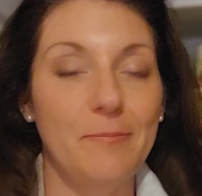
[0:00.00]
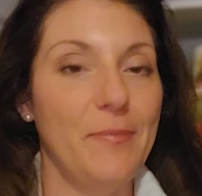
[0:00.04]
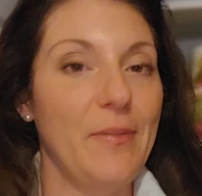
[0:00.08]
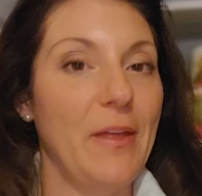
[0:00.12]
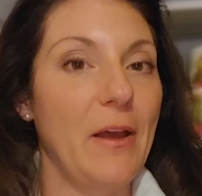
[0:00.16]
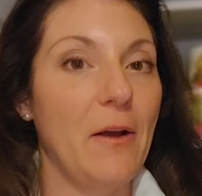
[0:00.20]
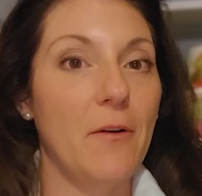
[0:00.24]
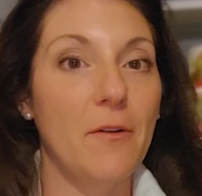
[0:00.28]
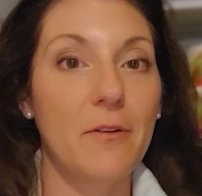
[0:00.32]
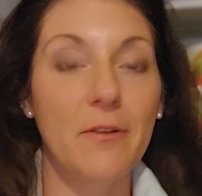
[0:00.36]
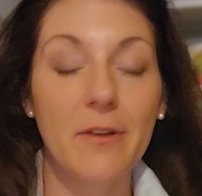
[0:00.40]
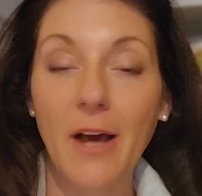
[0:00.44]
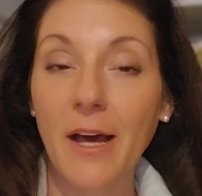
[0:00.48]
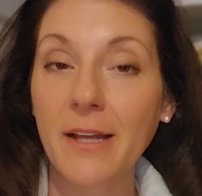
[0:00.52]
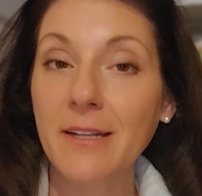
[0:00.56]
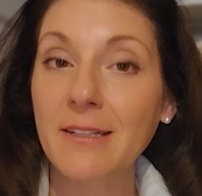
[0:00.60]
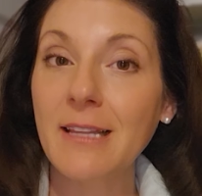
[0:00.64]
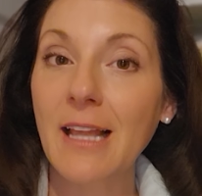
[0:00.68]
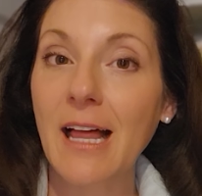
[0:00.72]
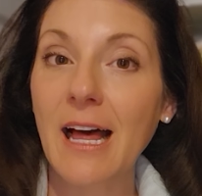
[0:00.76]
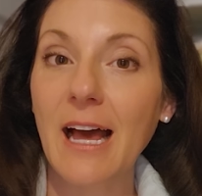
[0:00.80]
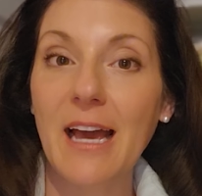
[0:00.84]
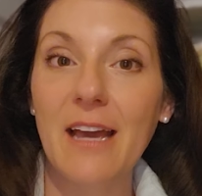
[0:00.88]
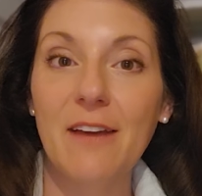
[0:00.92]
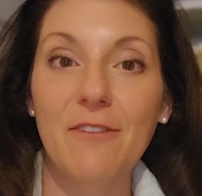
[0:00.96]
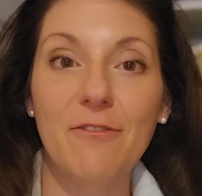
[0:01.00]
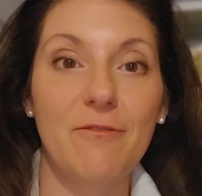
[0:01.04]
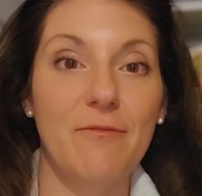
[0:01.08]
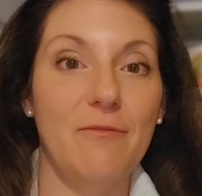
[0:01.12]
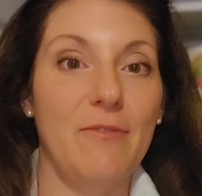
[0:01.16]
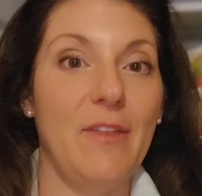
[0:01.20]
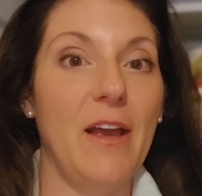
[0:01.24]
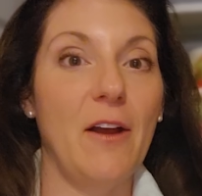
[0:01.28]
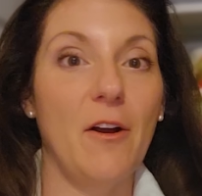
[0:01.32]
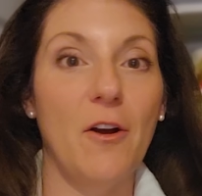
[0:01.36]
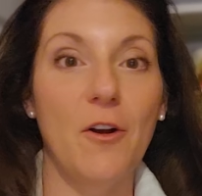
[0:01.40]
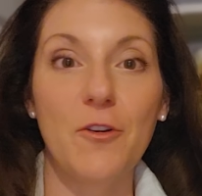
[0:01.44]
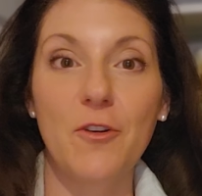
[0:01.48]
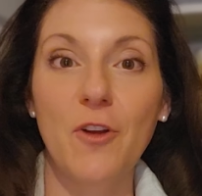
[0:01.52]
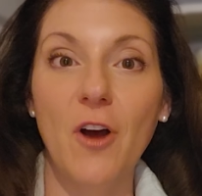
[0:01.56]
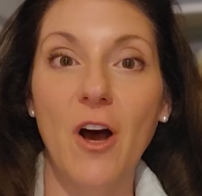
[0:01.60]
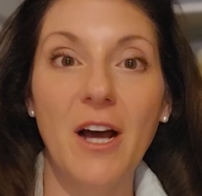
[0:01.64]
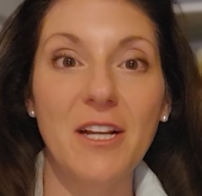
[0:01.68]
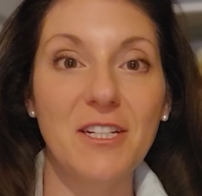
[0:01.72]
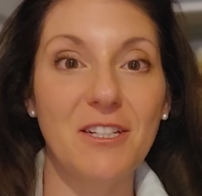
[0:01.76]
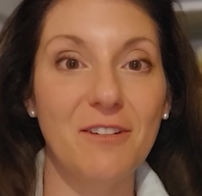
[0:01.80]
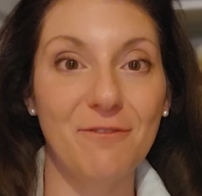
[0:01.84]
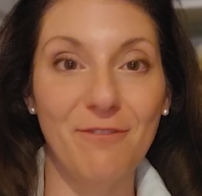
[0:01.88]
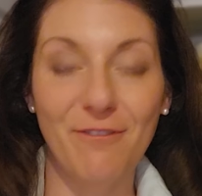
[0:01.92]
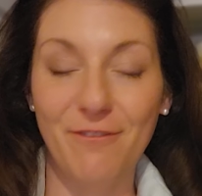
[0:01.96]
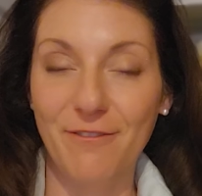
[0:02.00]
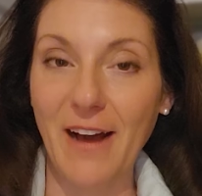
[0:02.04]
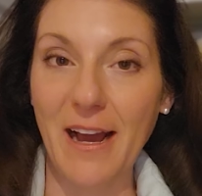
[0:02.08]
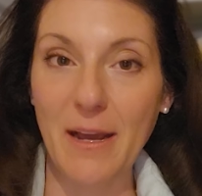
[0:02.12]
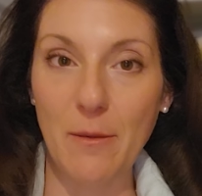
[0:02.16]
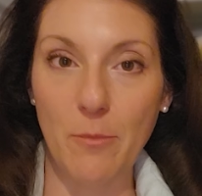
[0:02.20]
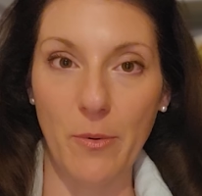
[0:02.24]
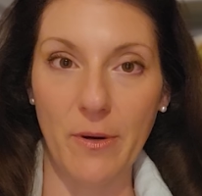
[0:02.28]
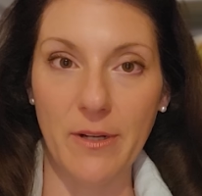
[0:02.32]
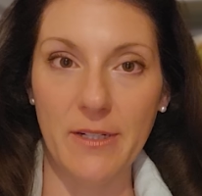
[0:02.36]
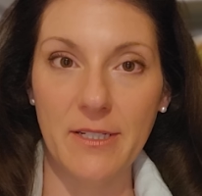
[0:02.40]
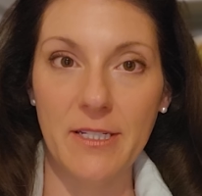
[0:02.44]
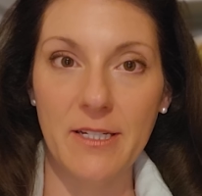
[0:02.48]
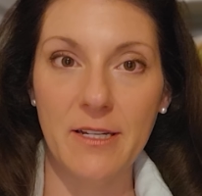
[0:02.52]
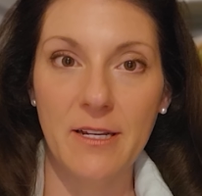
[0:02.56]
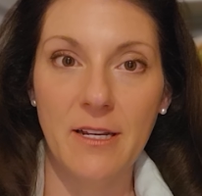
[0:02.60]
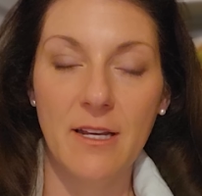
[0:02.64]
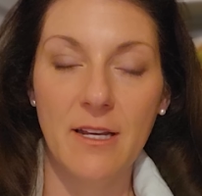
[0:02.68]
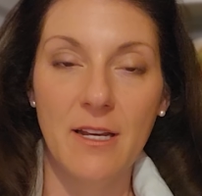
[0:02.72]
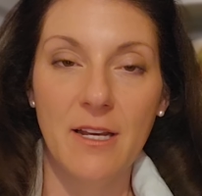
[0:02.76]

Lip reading: They are not alive. They are not vibrant.